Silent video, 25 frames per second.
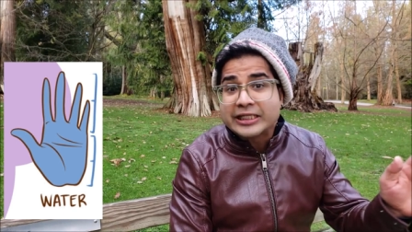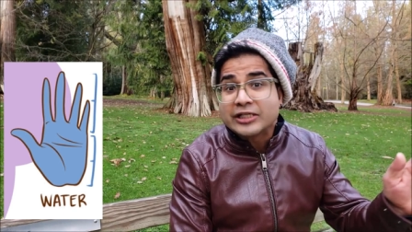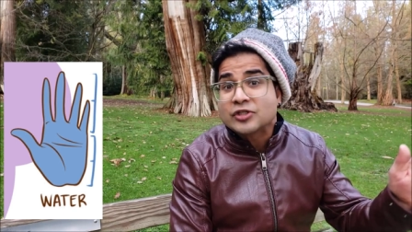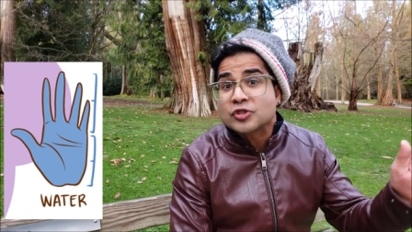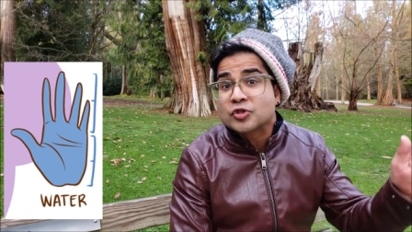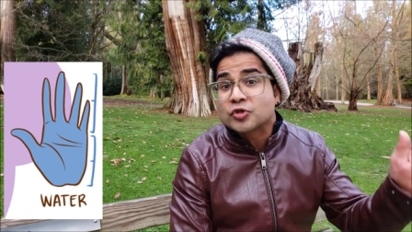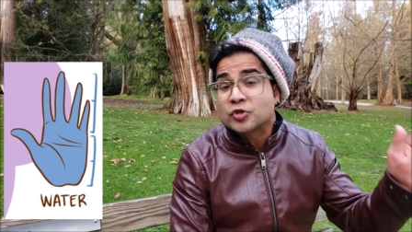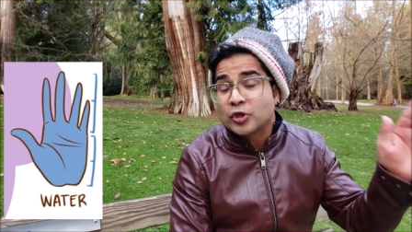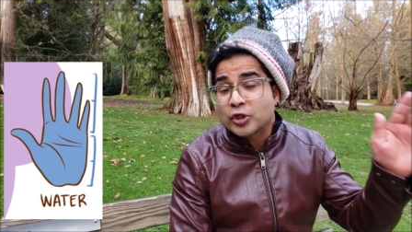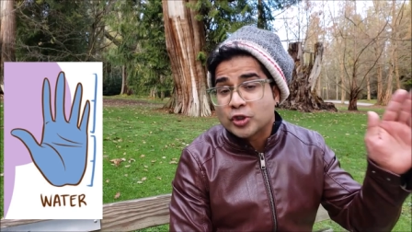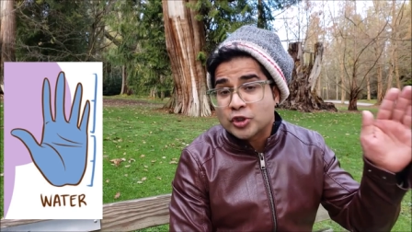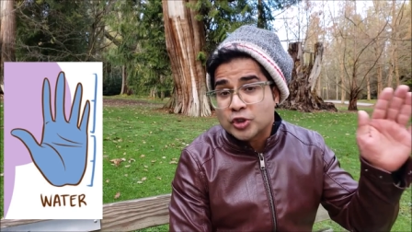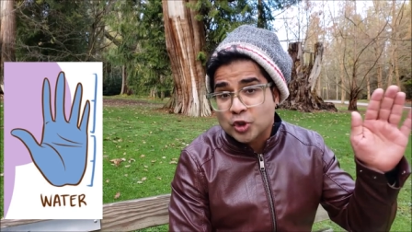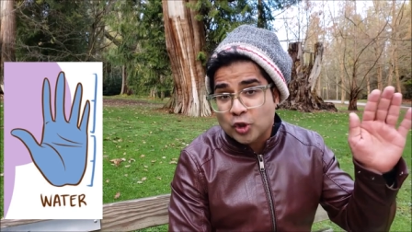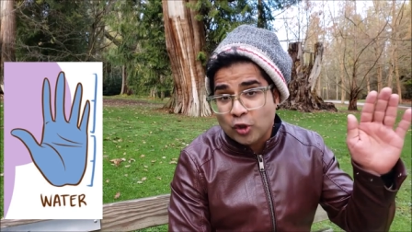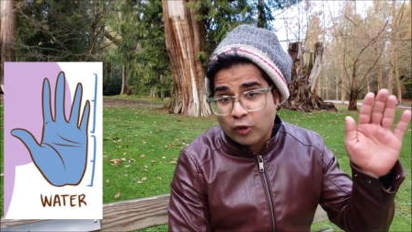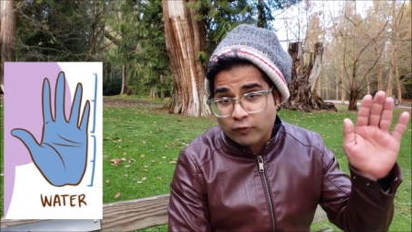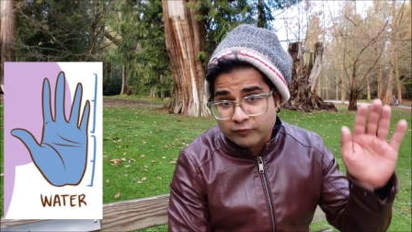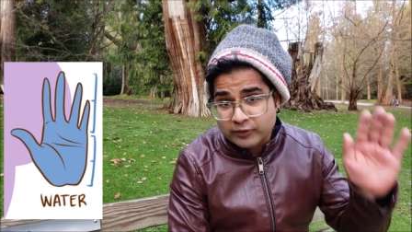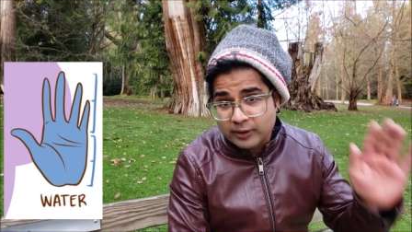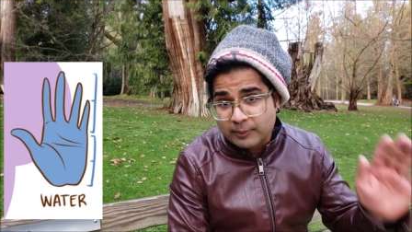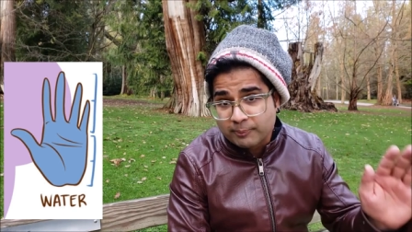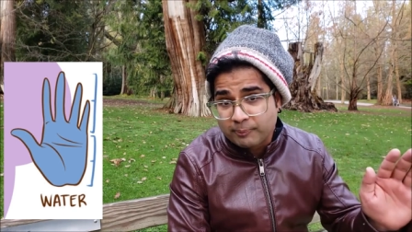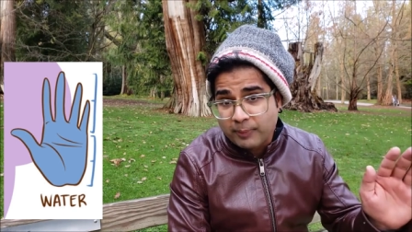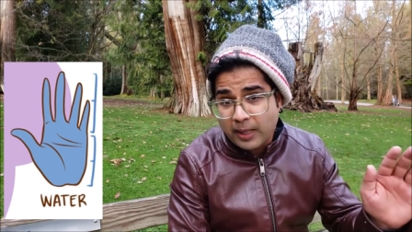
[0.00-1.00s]
the structure
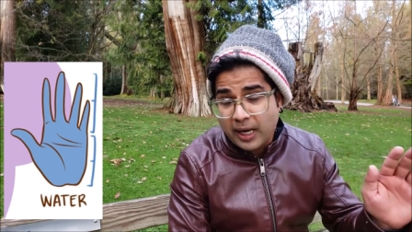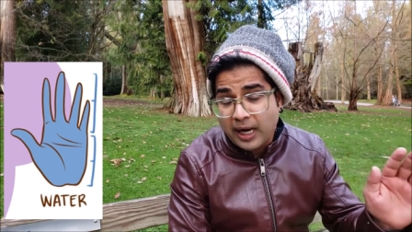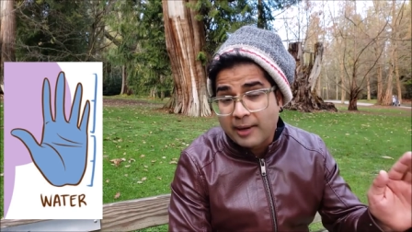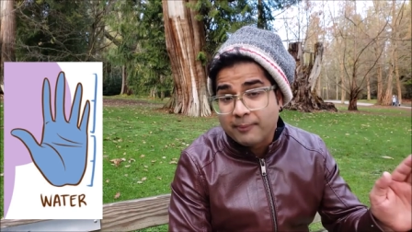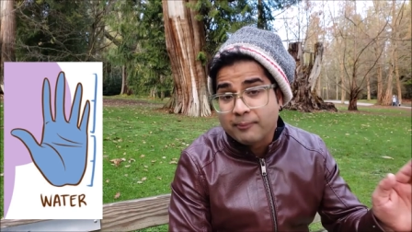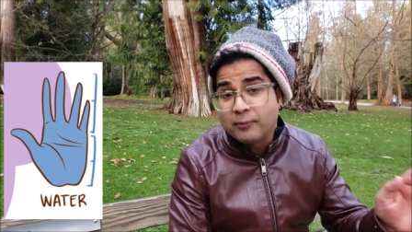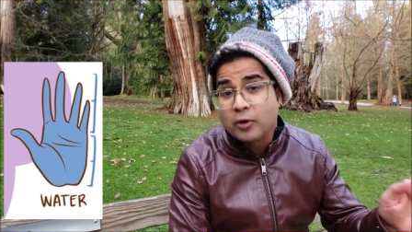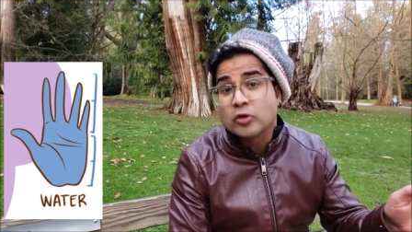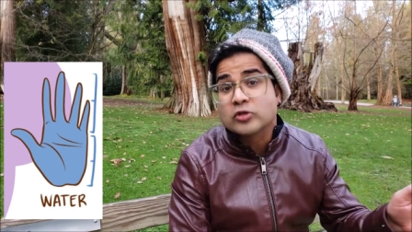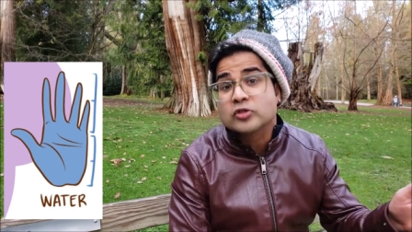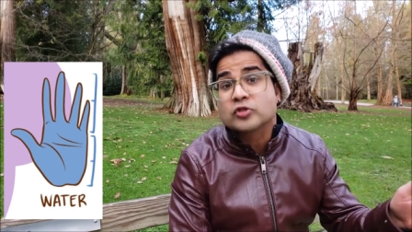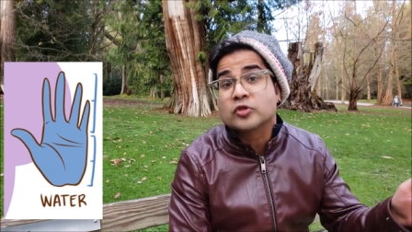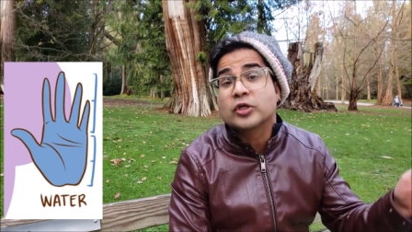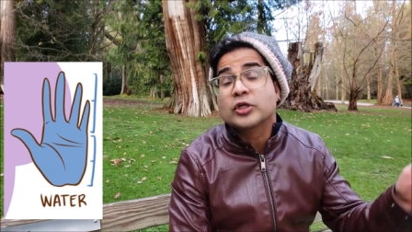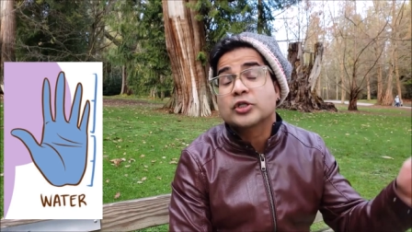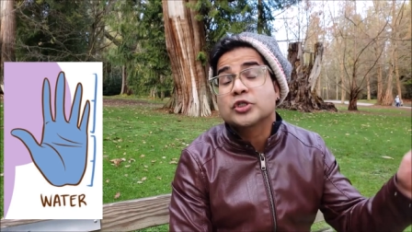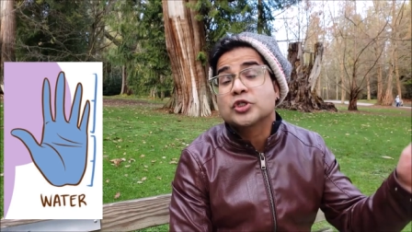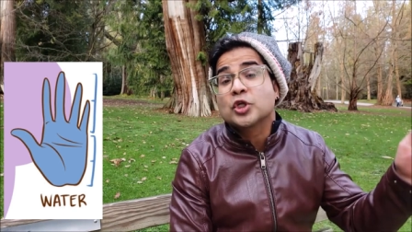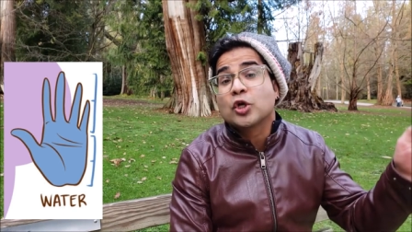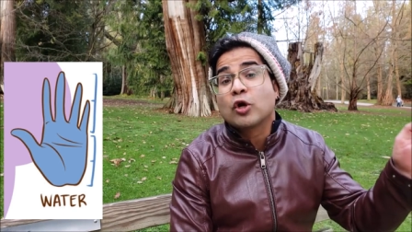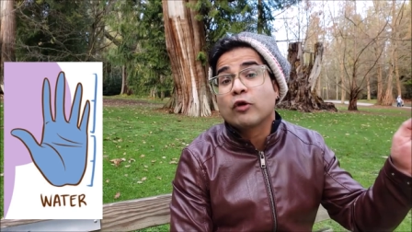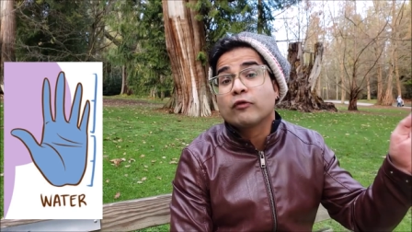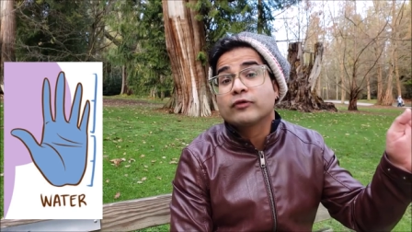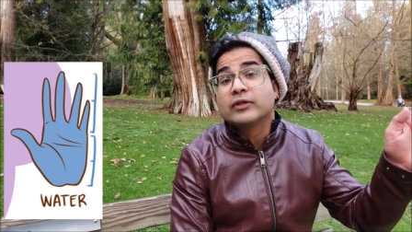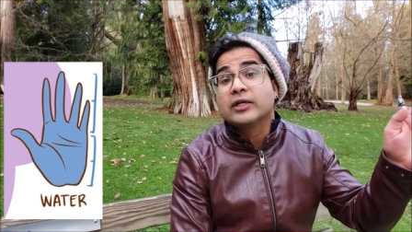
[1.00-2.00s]
of the palm or
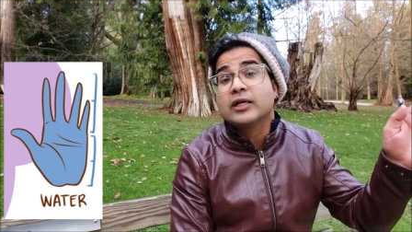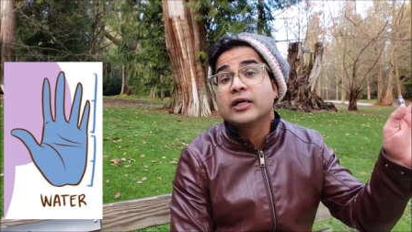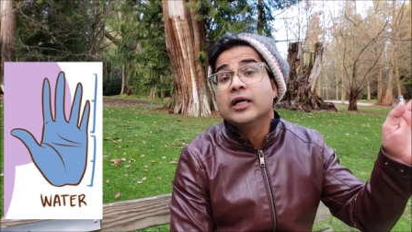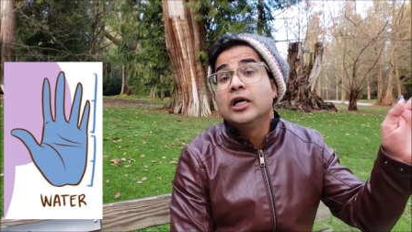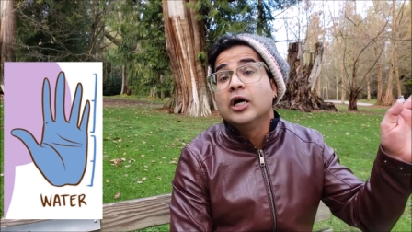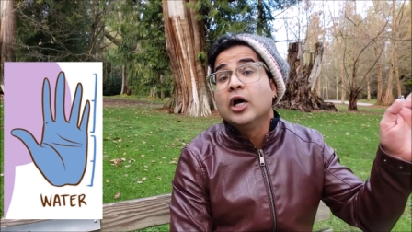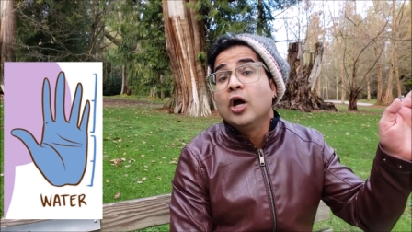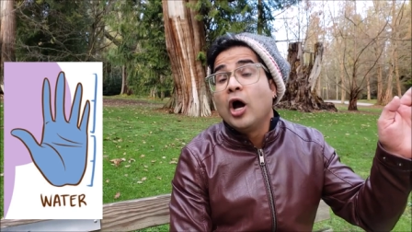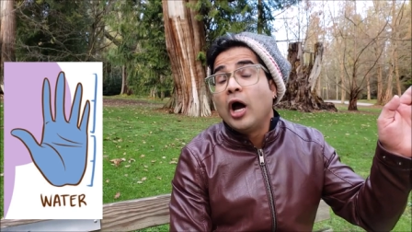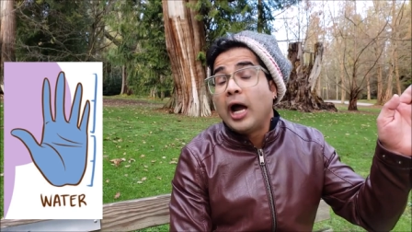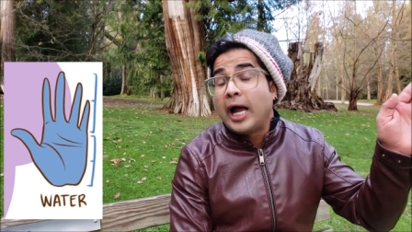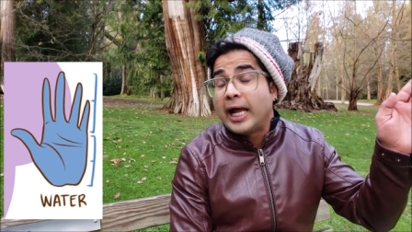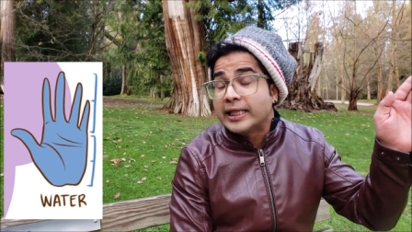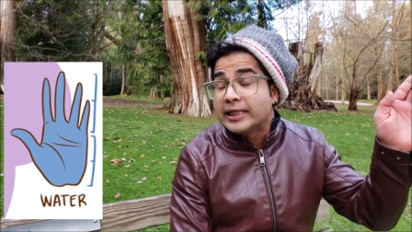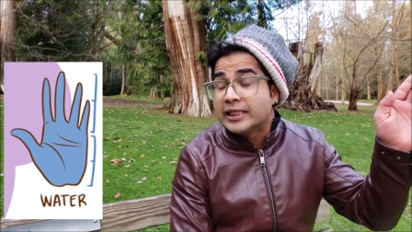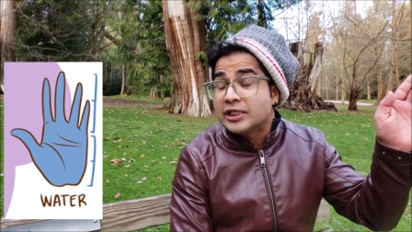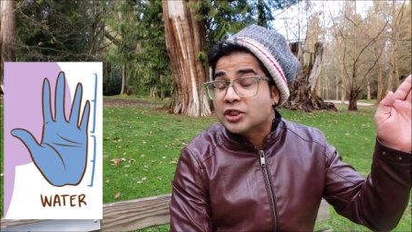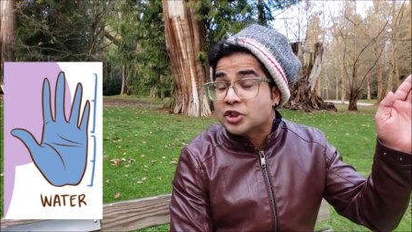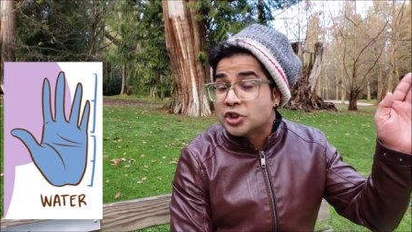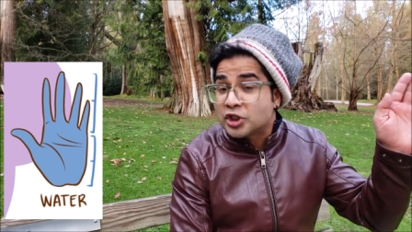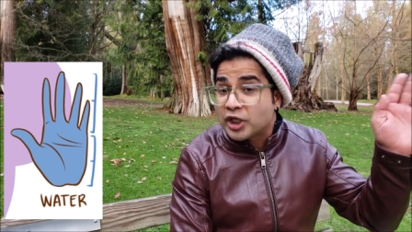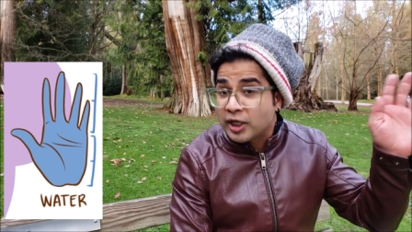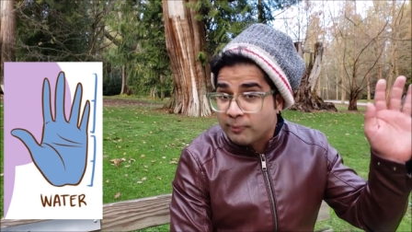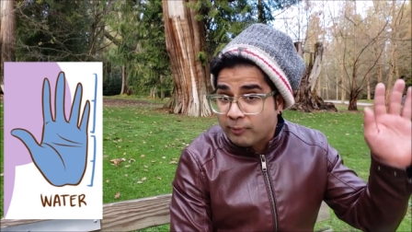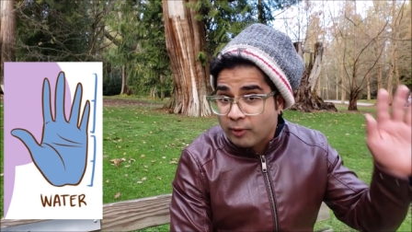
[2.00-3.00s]
structure of the and the
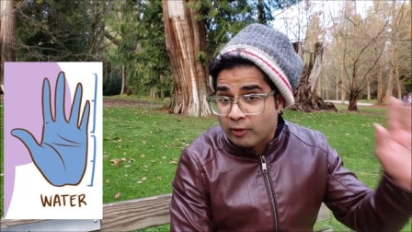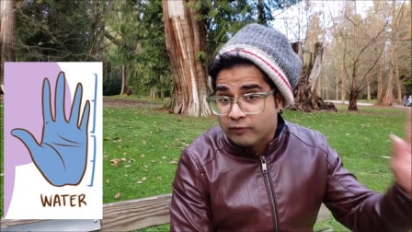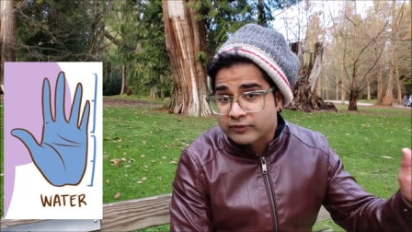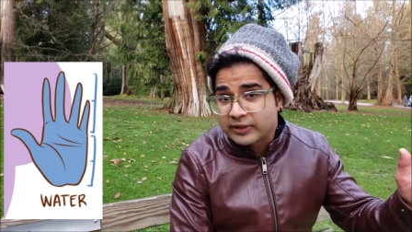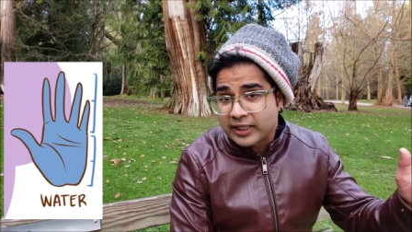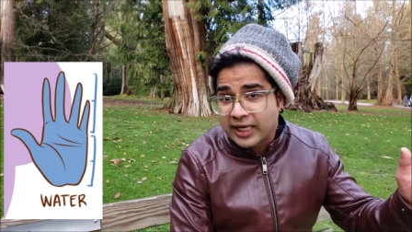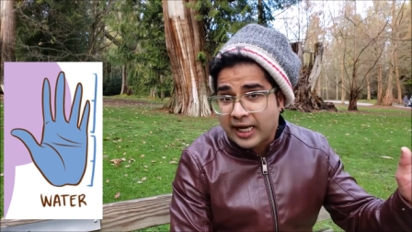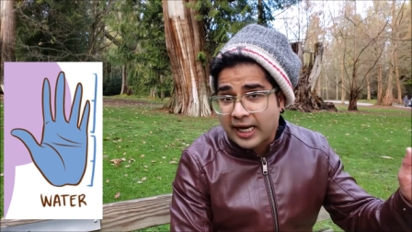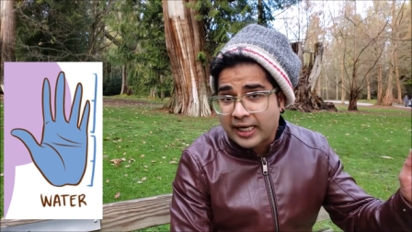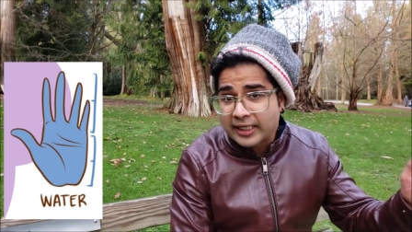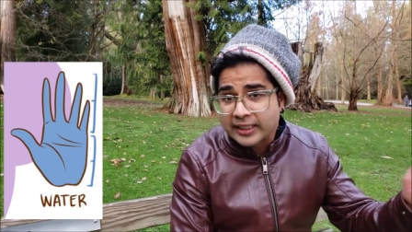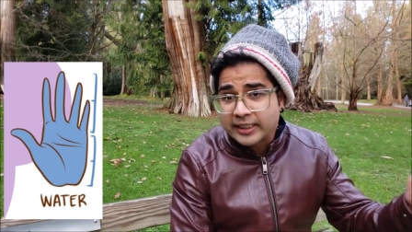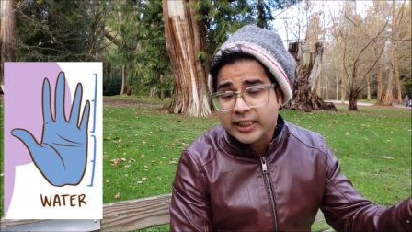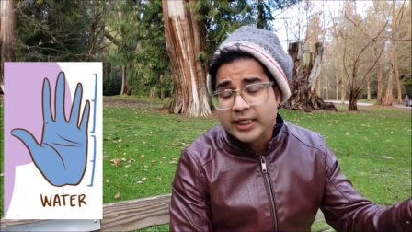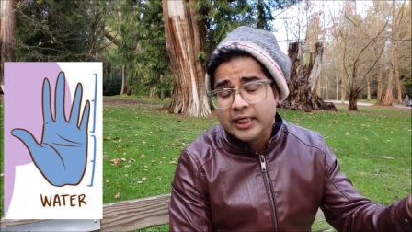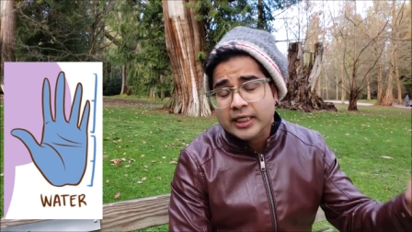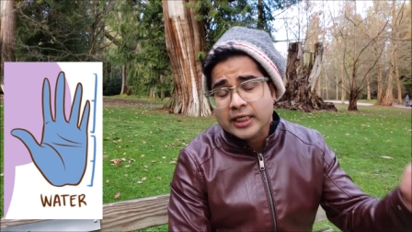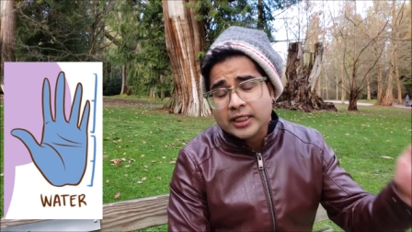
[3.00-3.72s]
shape of the hand.